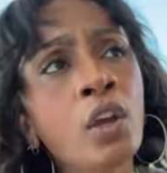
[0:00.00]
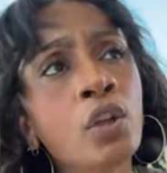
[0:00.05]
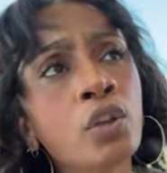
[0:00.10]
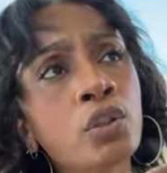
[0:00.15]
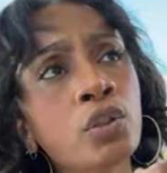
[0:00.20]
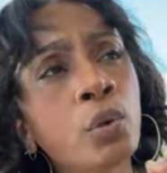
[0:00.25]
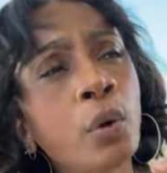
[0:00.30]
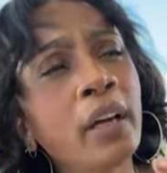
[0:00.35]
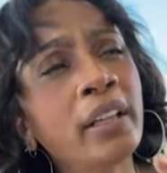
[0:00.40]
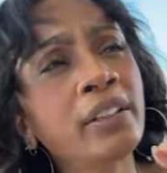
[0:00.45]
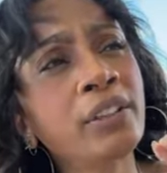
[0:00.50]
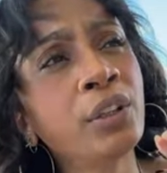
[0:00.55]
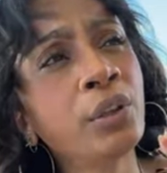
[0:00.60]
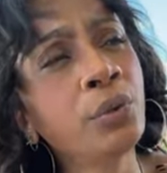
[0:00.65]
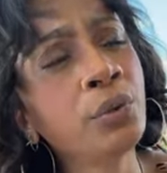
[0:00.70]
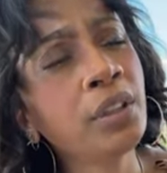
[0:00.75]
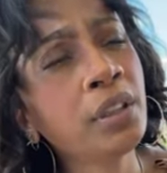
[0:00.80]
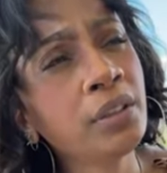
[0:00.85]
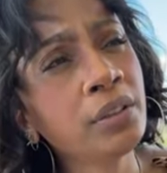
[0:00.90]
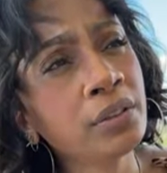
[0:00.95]
So I
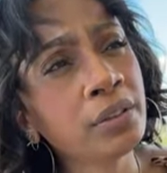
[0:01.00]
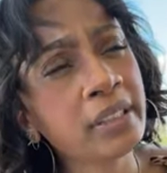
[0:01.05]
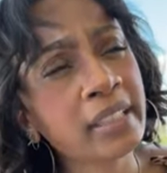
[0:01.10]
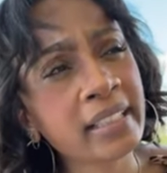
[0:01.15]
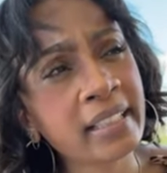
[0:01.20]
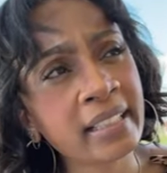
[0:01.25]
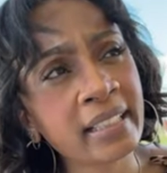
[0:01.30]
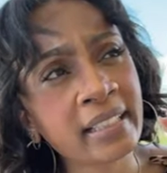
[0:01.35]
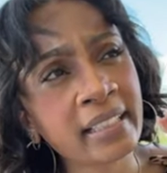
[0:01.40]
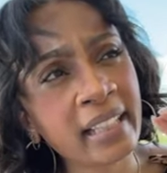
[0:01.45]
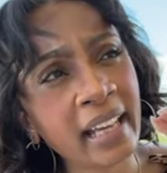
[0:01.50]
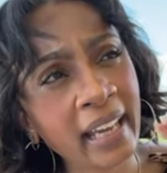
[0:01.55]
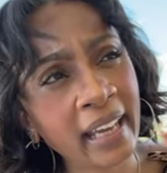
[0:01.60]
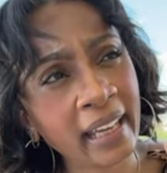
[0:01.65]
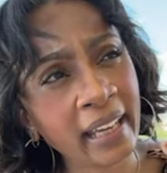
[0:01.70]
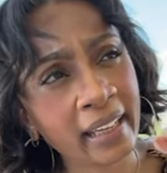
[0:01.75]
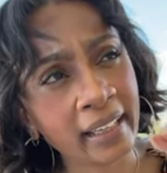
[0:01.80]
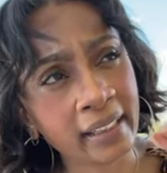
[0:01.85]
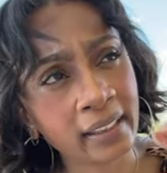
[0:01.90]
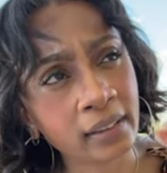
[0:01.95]
don't
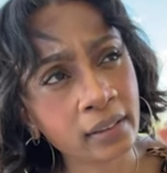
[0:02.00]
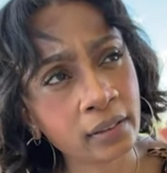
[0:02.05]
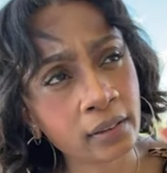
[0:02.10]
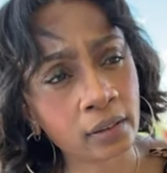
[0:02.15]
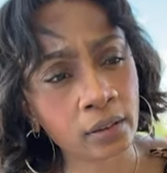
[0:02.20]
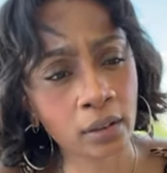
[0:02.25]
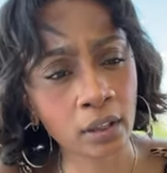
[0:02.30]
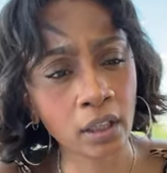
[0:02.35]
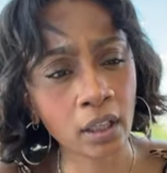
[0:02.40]
understand,